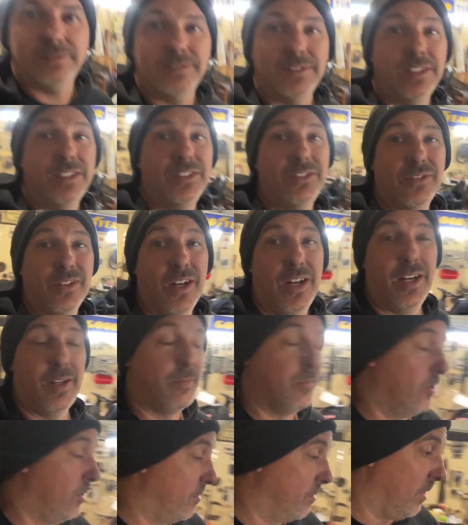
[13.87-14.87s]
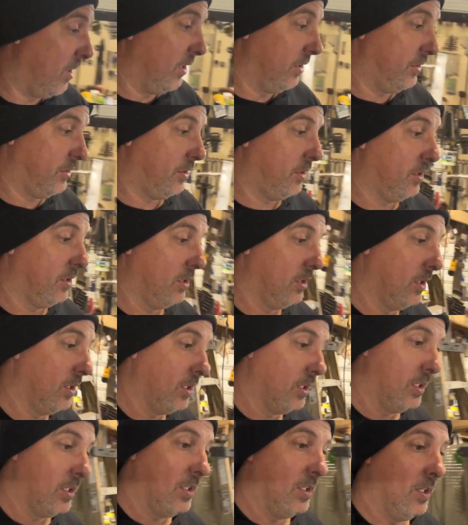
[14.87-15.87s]
it's ready pretty much.
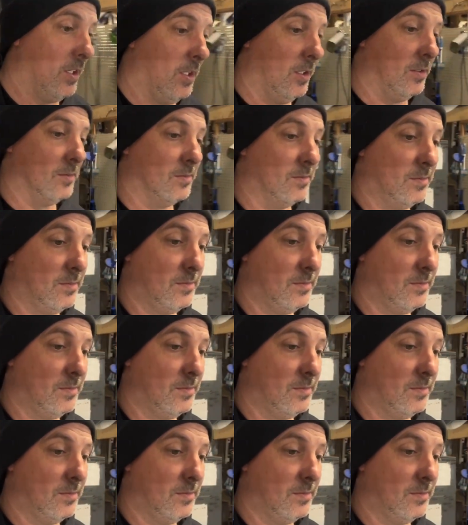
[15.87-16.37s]
Yeah,